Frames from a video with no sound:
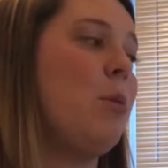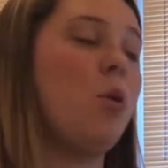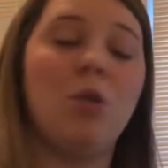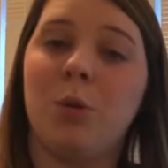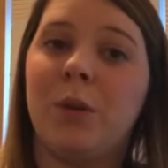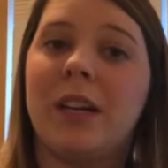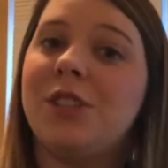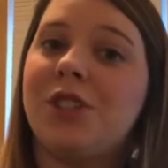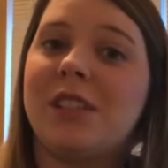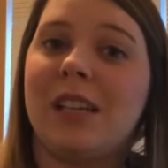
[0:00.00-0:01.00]
or we
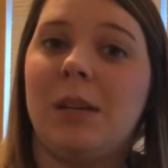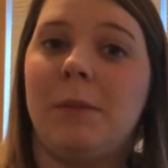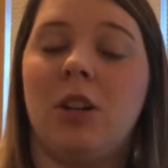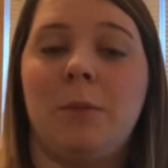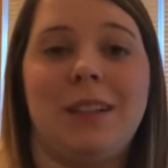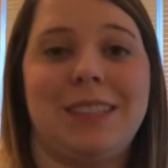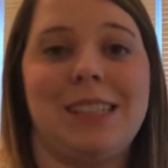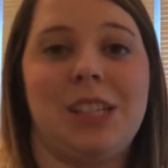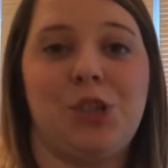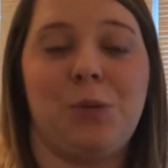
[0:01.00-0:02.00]
could just email about this
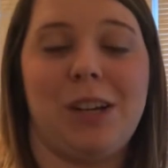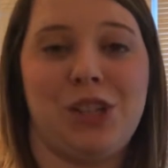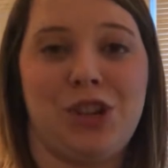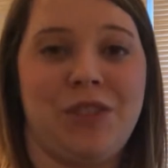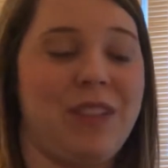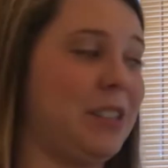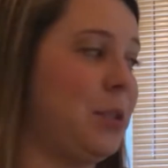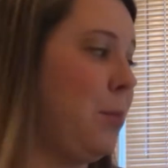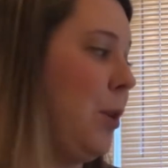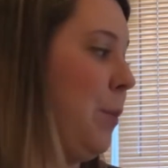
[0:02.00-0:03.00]
situation if that's
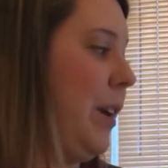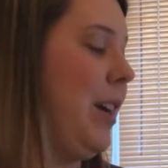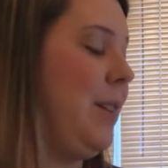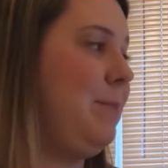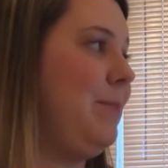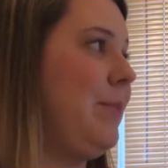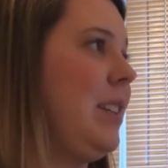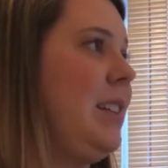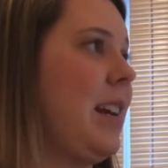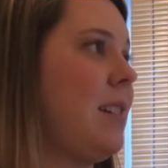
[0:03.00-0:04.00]
appropriate.
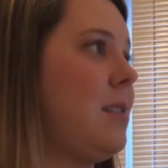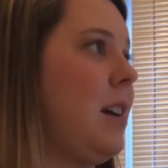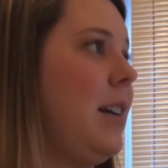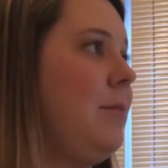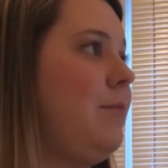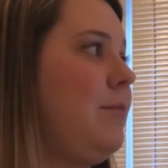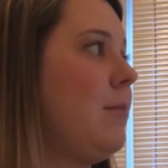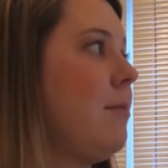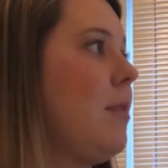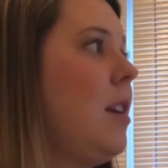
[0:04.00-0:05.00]
Next slide.
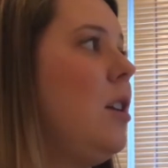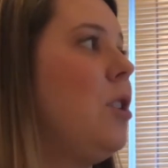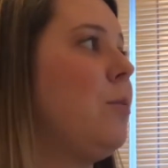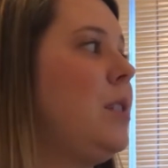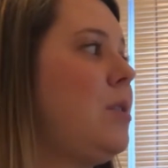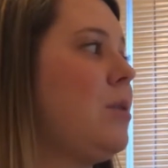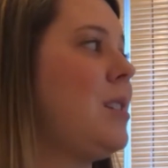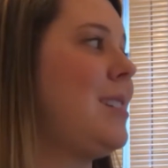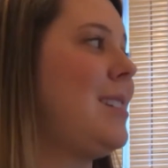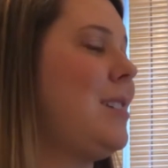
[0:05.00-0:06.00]

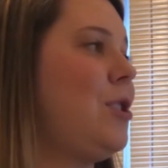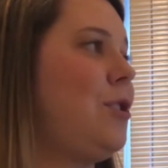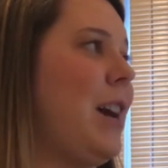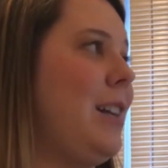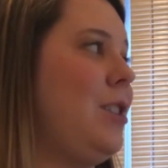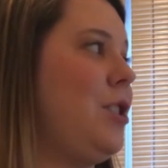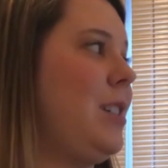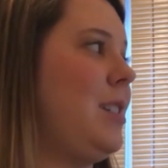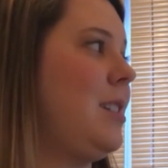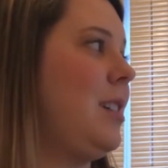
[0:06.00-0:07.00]
Resources and
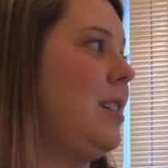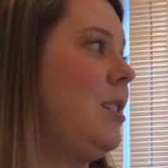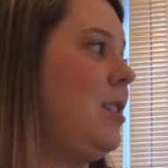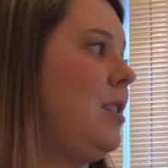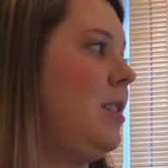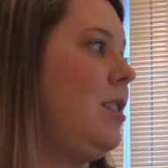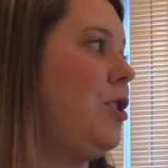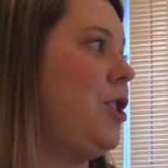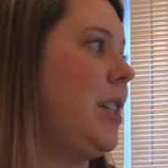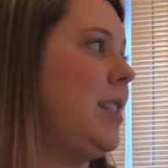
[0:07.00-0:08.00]
strategies. The
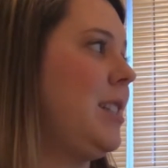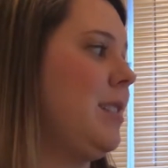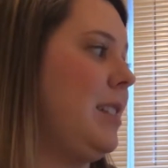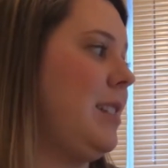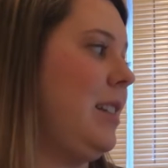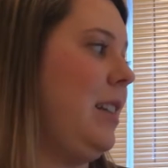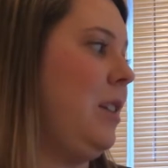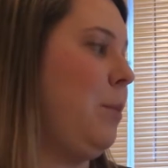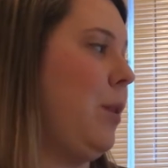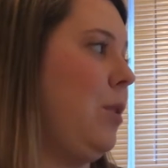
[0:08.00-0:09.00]
just listening
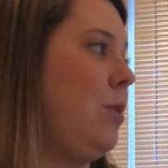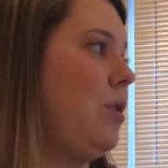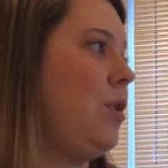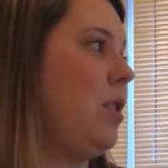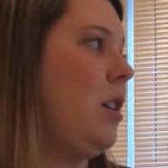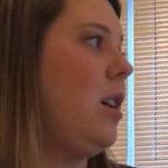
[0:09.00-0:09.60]
approach